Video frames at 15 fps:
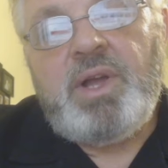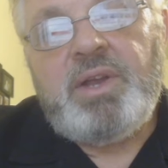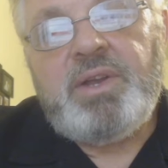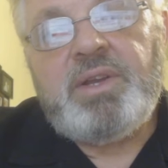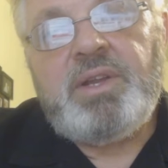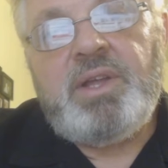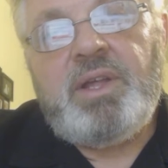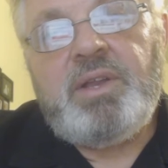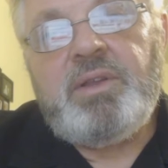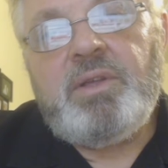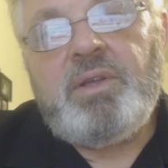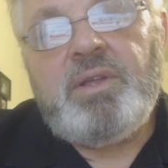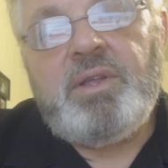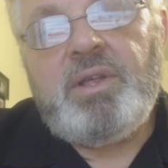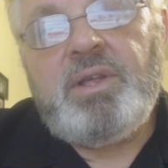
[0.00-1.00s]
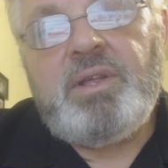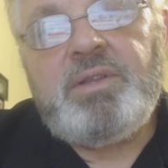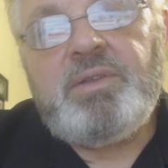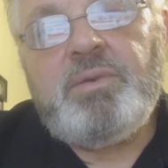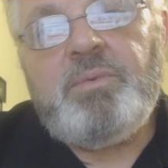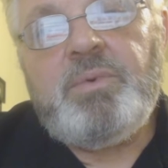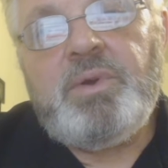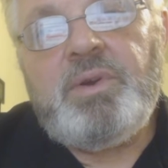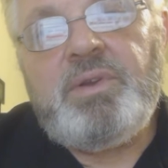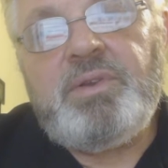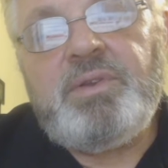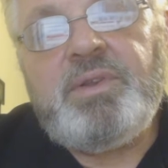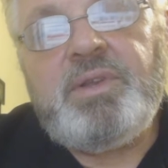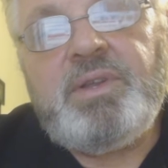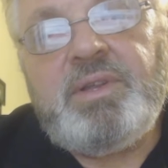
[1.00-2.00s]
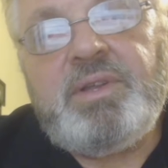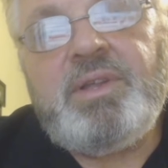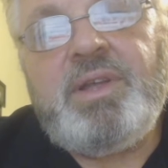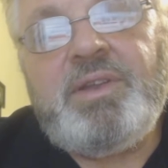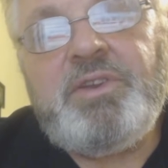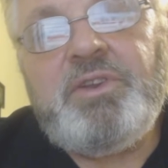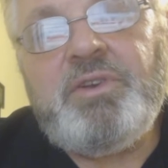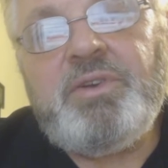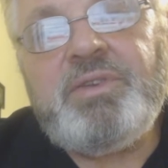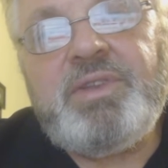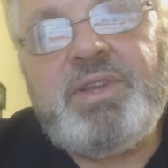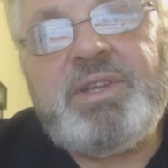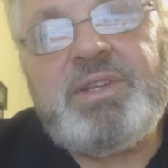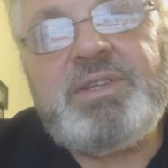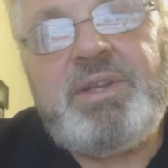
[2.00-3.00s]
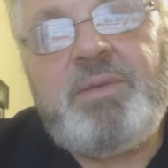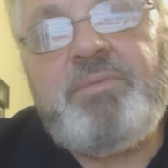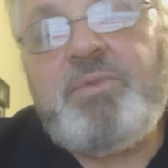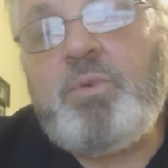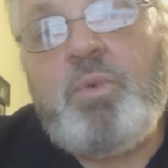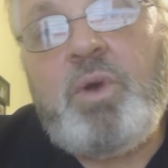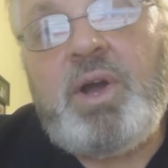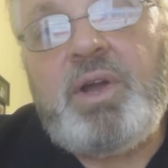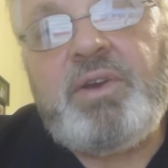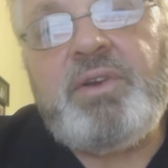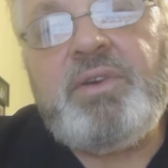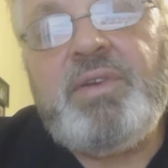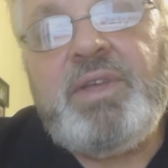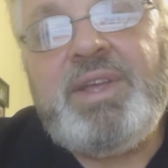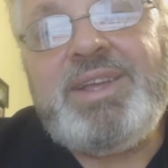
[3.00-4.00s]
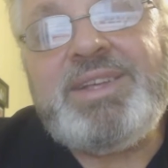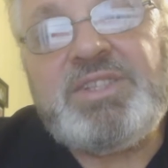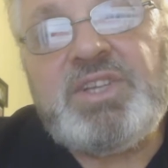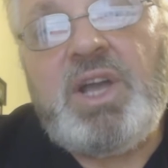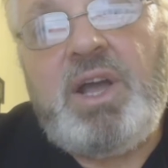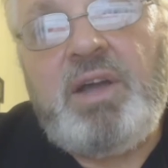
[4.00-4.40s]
product on the world, on the earth, except for water, is